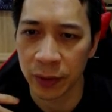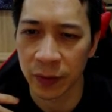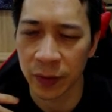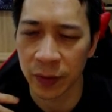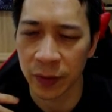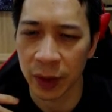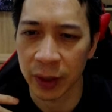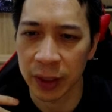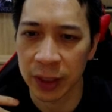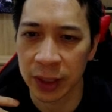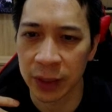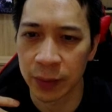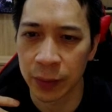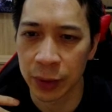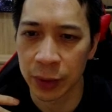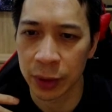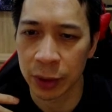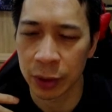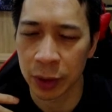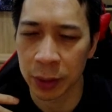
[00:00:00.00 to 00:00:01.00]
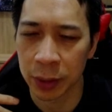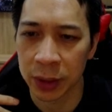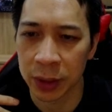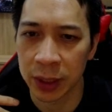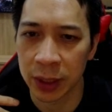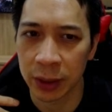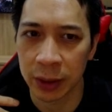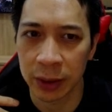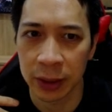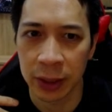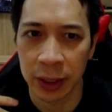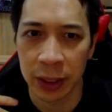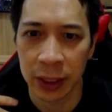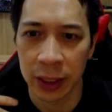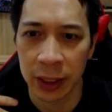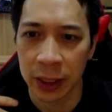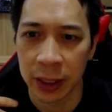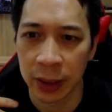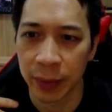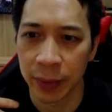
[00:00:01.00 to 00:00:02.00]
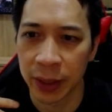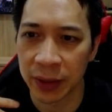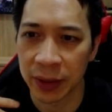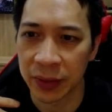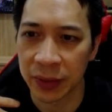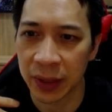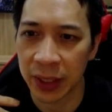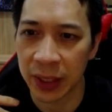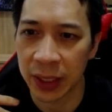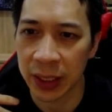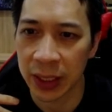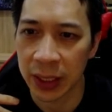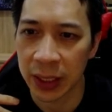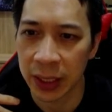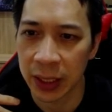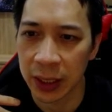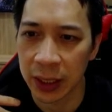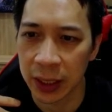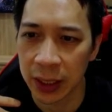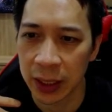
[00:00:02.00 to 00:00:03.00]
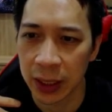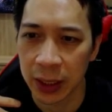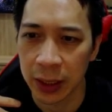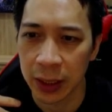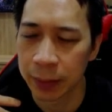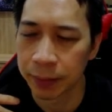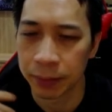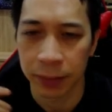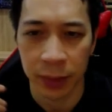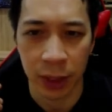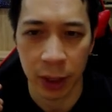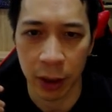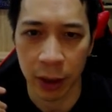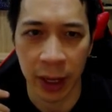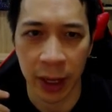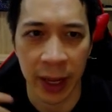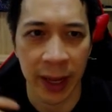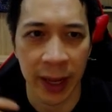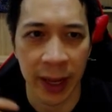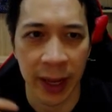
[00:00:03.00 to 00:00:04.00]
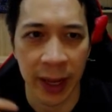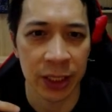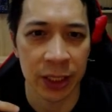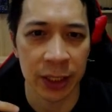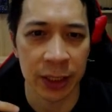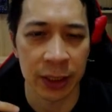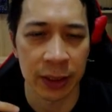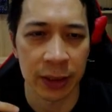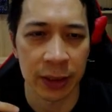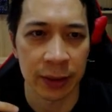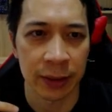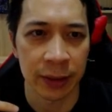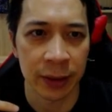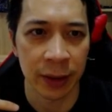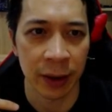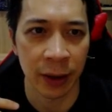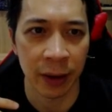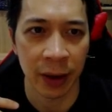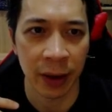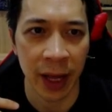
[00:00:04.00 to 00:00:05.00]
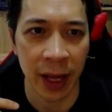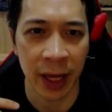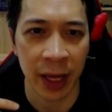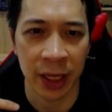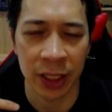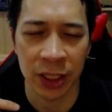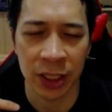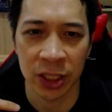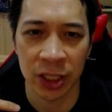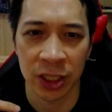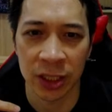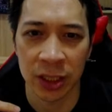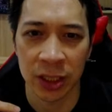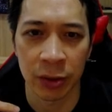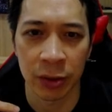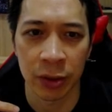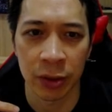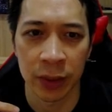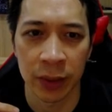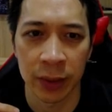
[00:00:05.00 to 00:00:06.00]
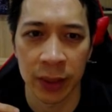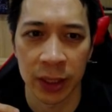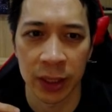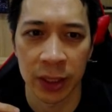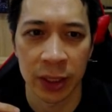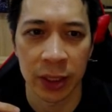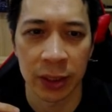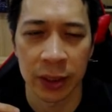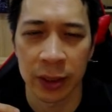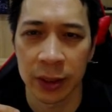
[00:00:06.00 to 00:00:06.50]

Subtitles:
Very simple description, benefit, call to action, hero image.